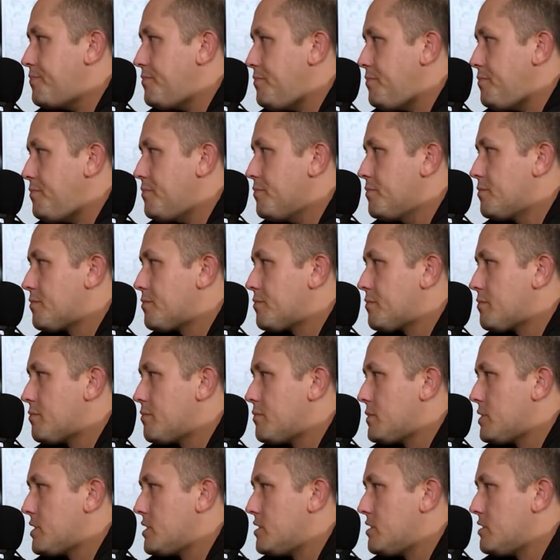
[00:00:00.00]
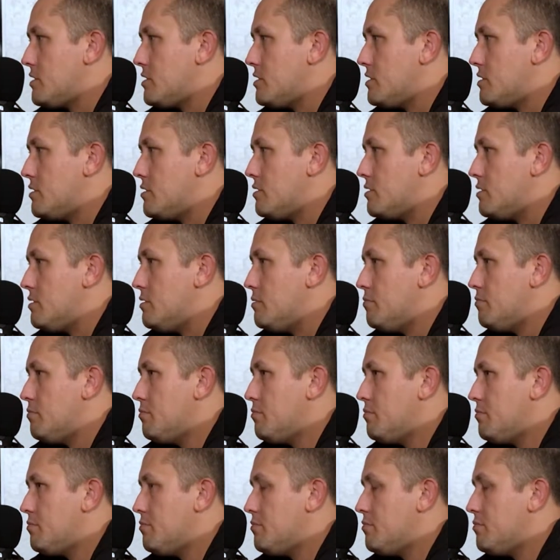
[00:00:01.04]
So like what we
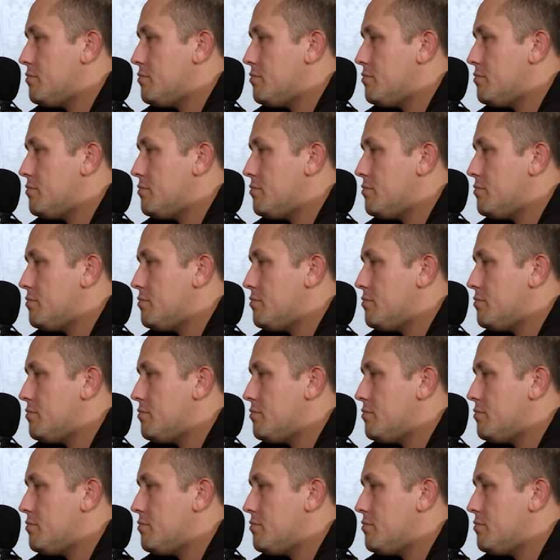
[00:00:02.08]
could do